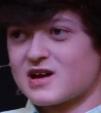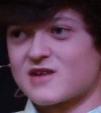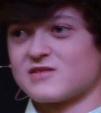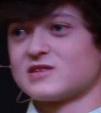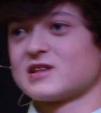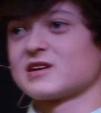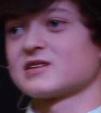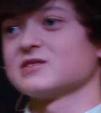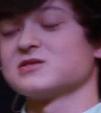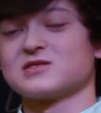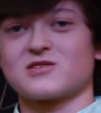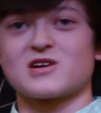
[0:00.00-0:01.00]
everything.
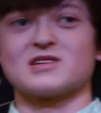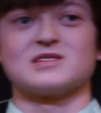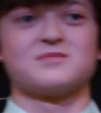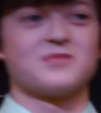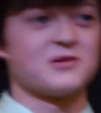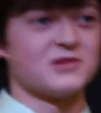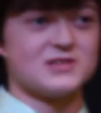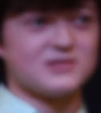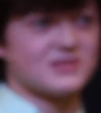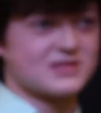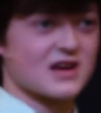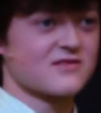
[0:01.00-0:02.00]
It was crazy. But we
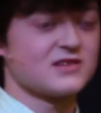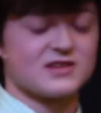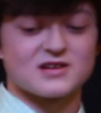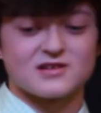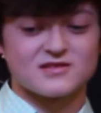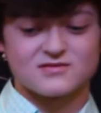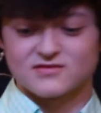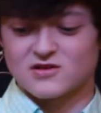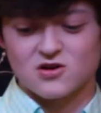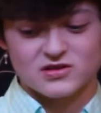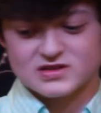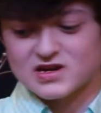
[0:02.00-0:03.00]
do this every year,
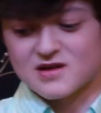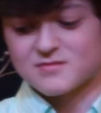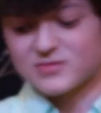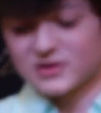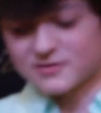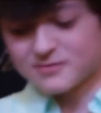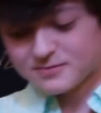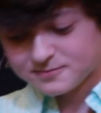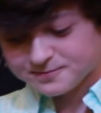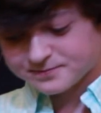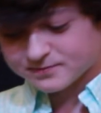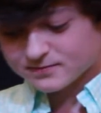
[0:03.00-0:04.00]
all the time. But
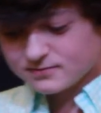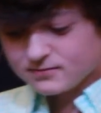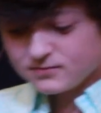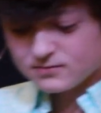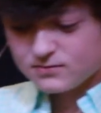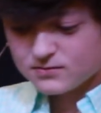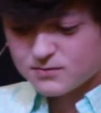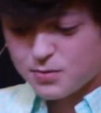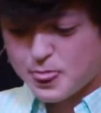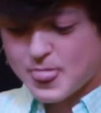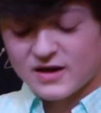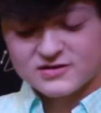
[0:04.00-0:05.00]

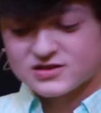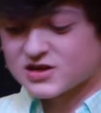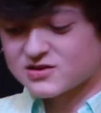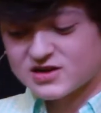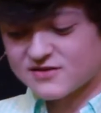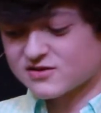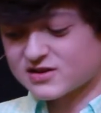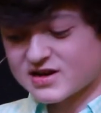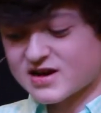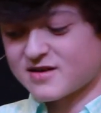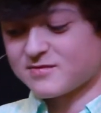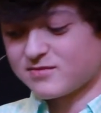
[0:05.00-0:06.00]
there's no different
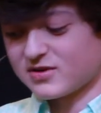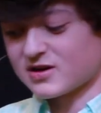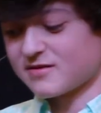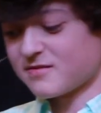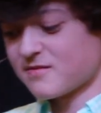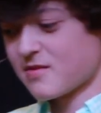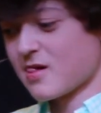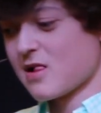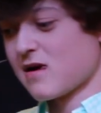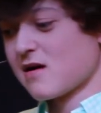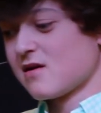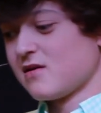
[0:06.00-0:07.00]
day. But
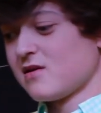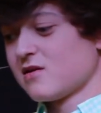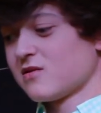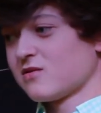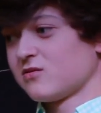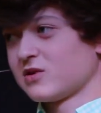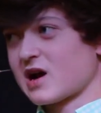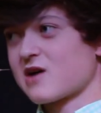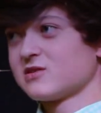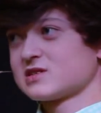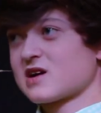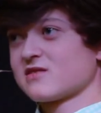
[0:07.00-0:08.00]
when I
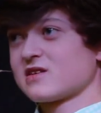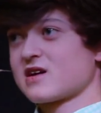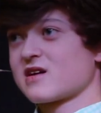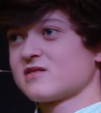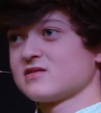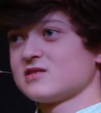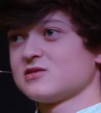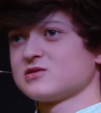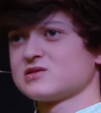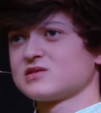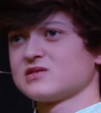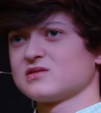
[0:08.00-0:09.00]
was out there, it
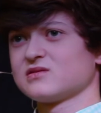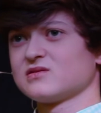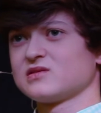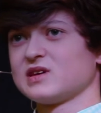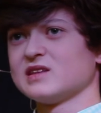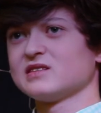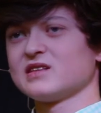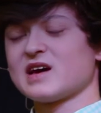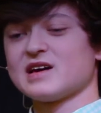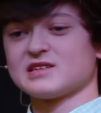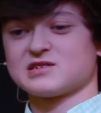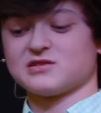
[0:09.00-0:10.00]
was getting
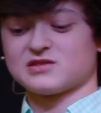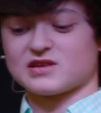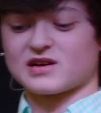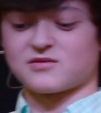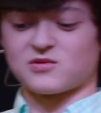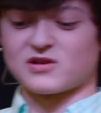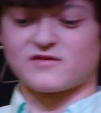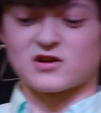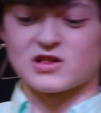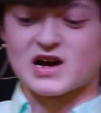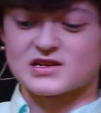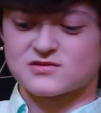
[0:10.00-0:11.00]
late, so it was like one of
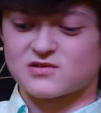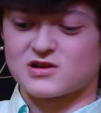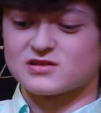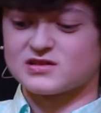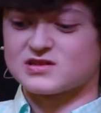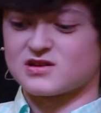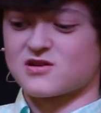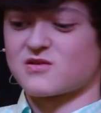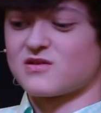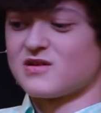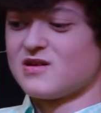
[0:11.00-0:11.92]
our last runs. So